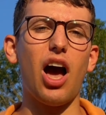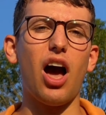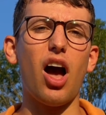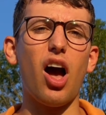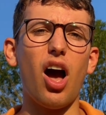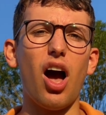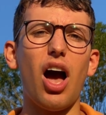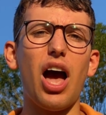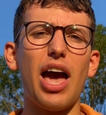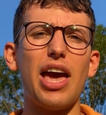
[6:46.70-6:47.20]

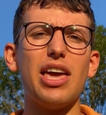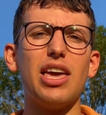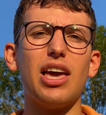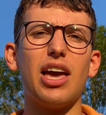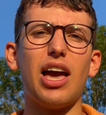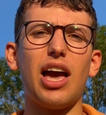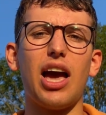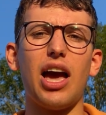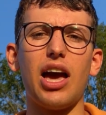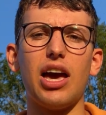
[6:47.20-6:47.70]
I
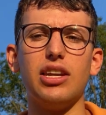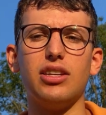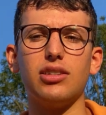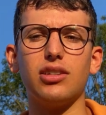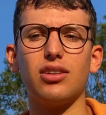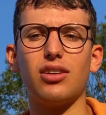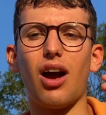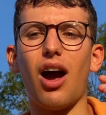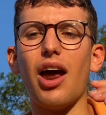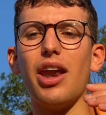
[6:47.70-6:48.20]
had
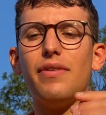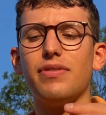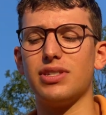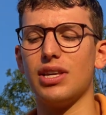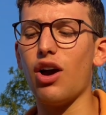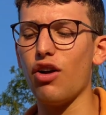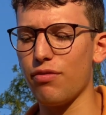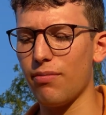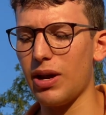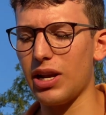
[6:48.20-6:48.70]
kind of
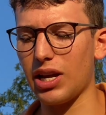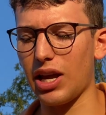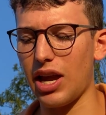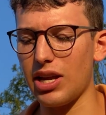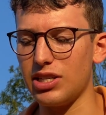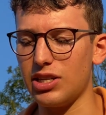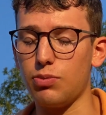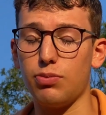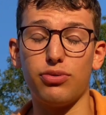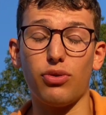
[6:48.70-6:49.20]

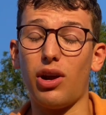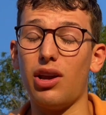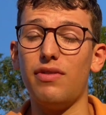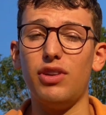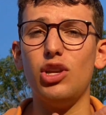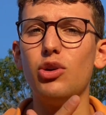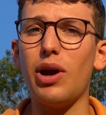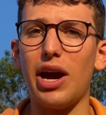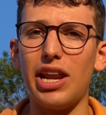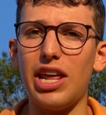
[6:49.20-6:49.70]
self-medicated before I even
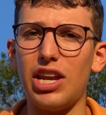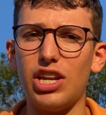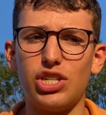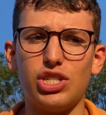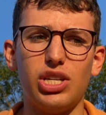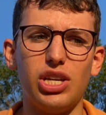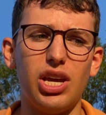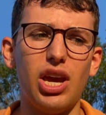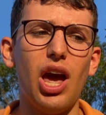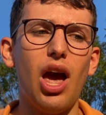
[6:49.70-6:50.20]
knew I had
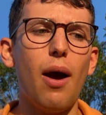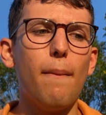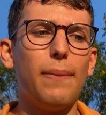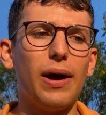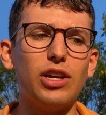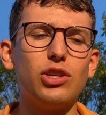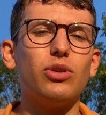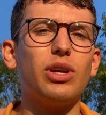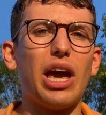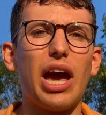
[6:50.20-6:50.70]
ADHD by
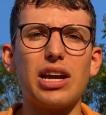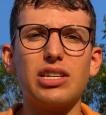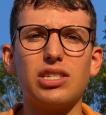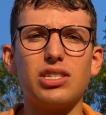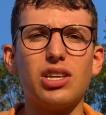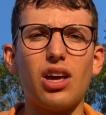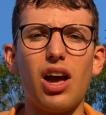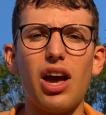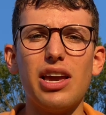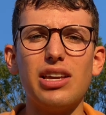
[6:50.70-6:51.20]
doing
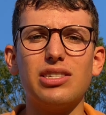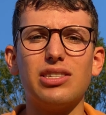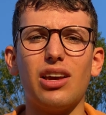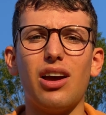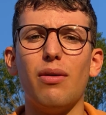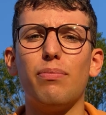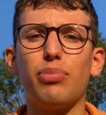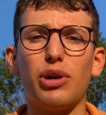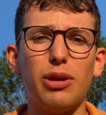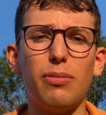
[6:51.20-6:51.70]
exercise
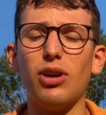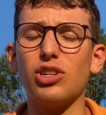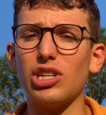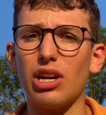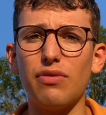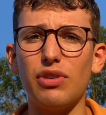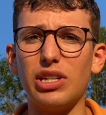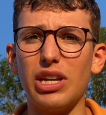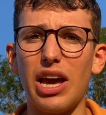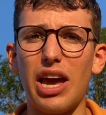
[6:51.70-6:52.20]
pretty much
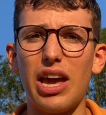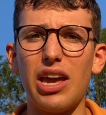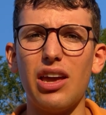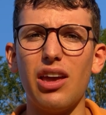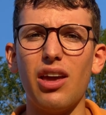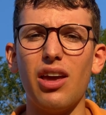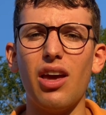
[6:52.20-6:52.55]
every day.